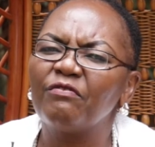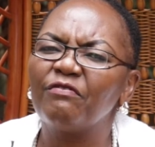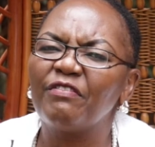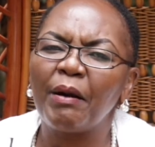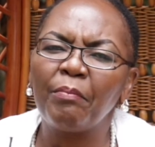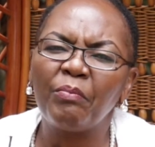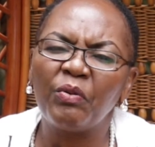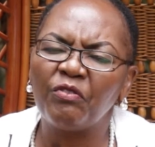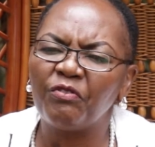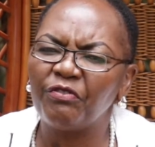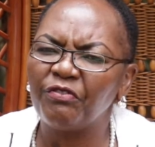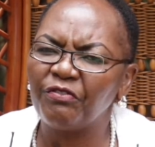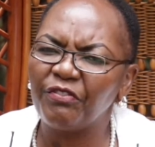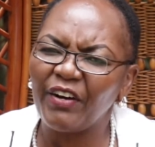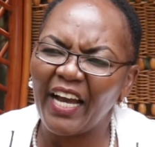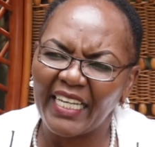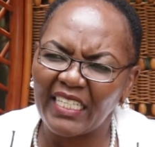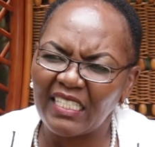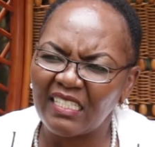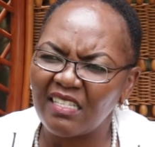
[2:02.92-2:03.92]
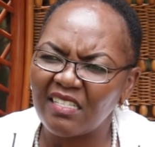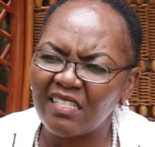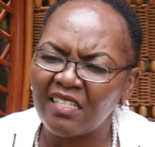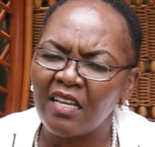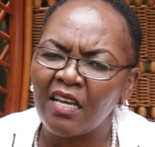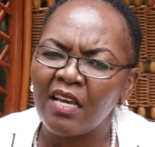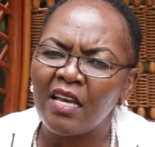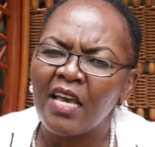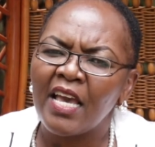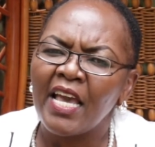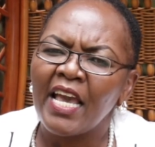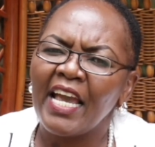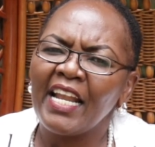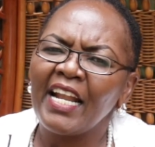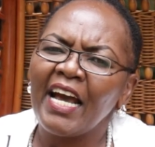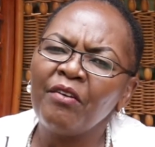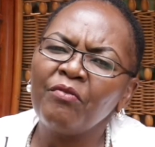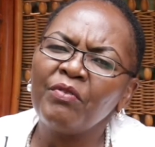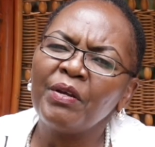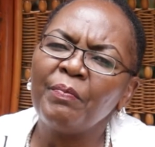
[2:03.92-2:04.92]
verbal fights.
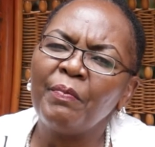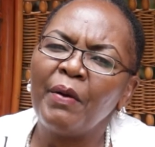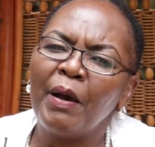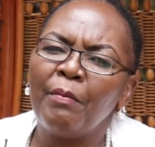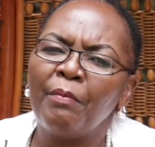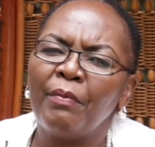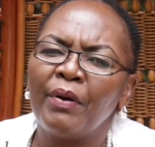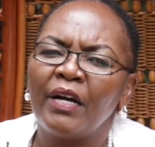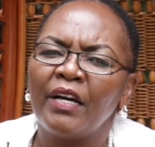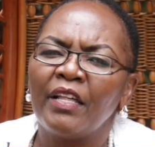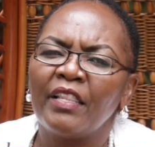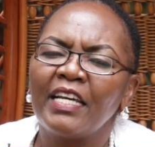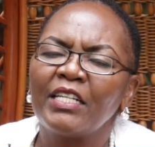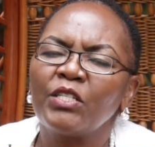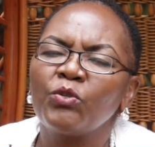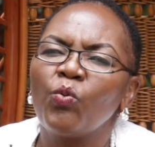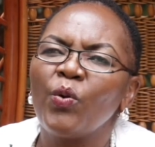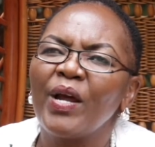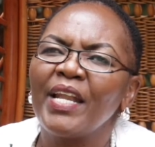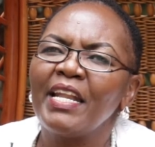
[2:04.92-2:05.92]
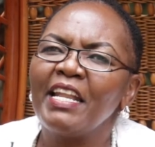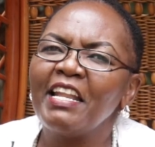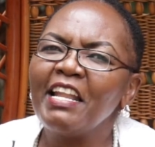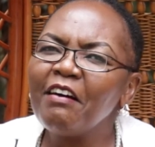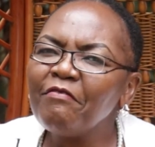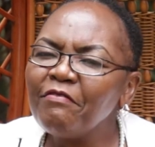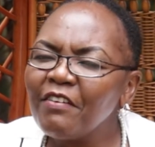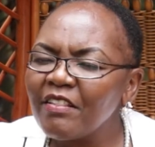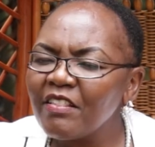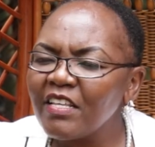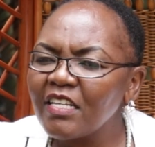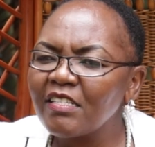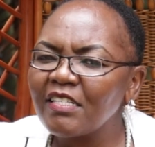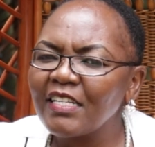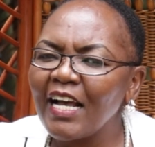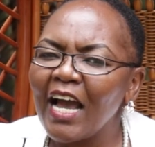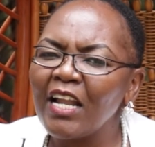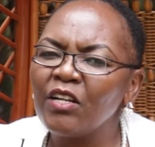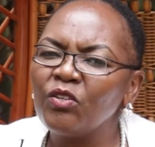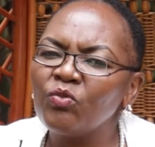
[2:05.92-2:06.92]
And I remember that whenever the
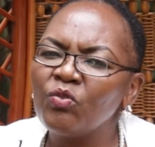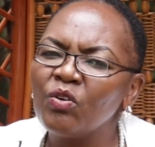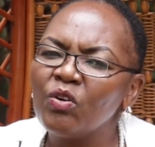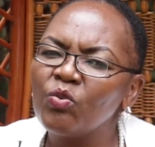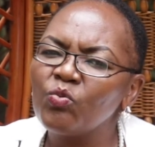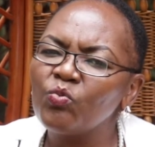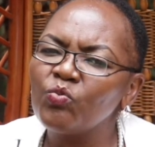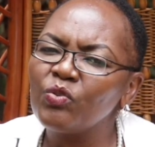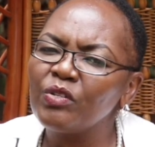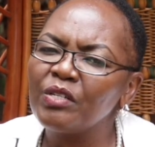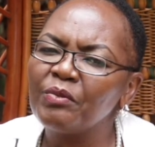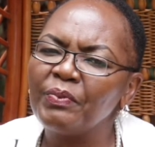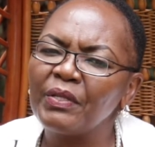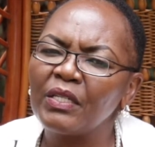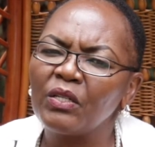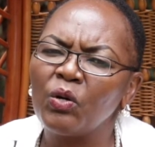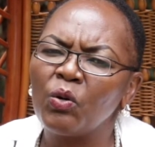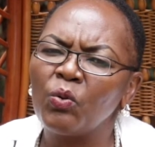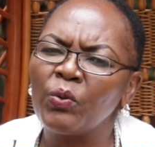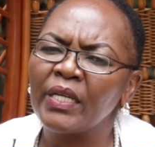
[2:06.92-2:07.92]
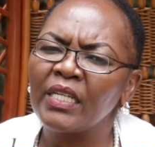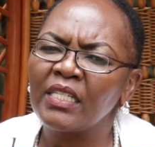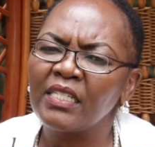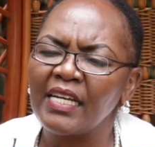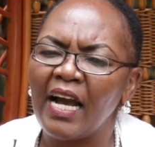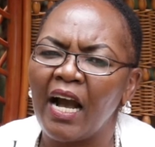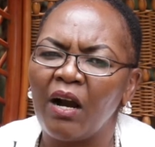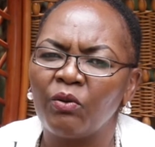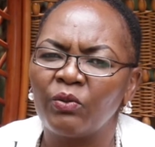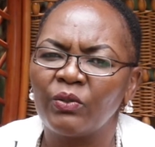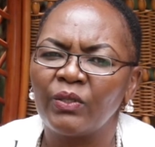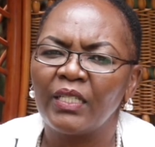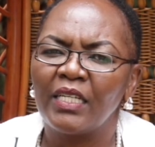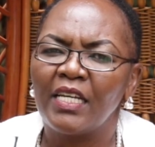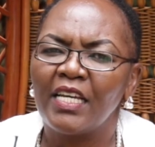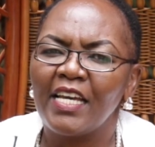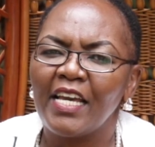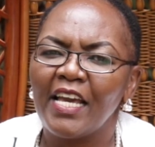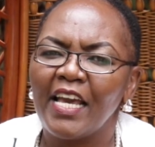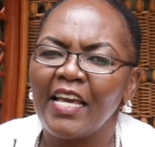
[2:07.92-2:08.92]
sun would be going down,
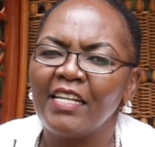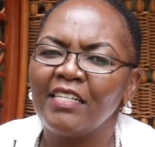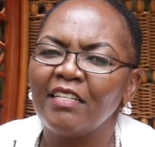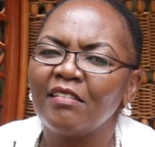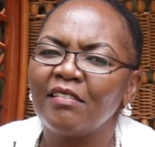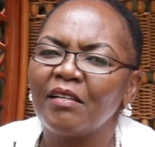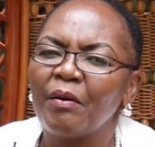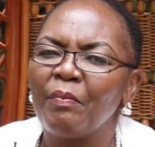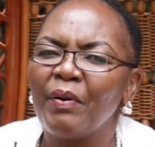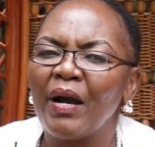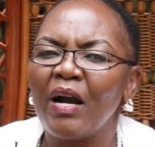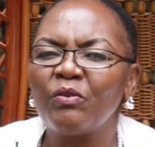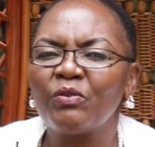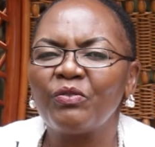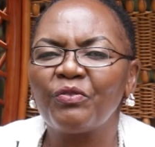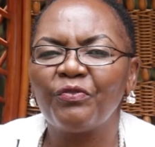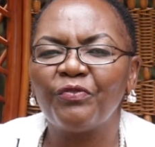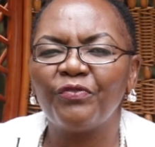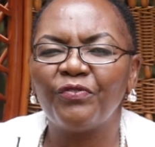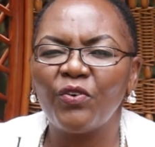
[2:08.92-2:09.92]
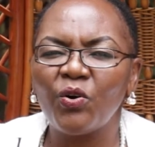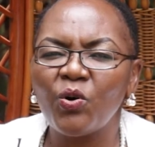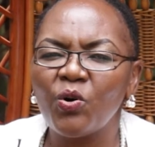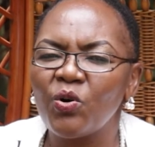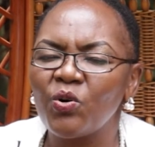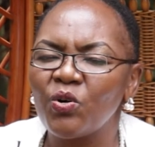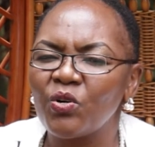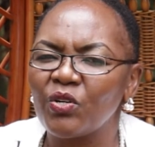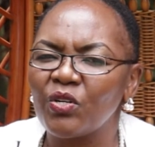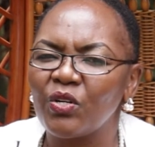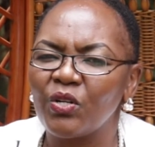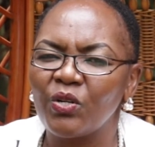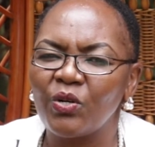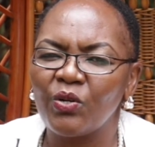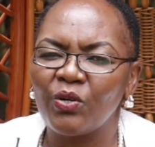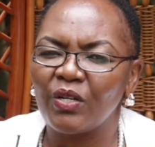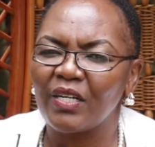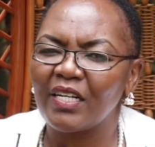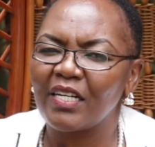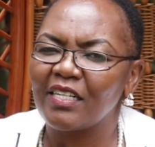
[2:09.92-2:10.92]
and it's about 4
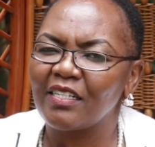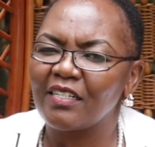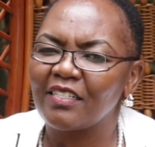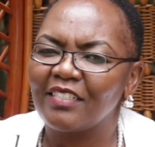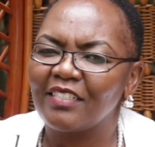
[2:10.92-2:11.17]
o'clock,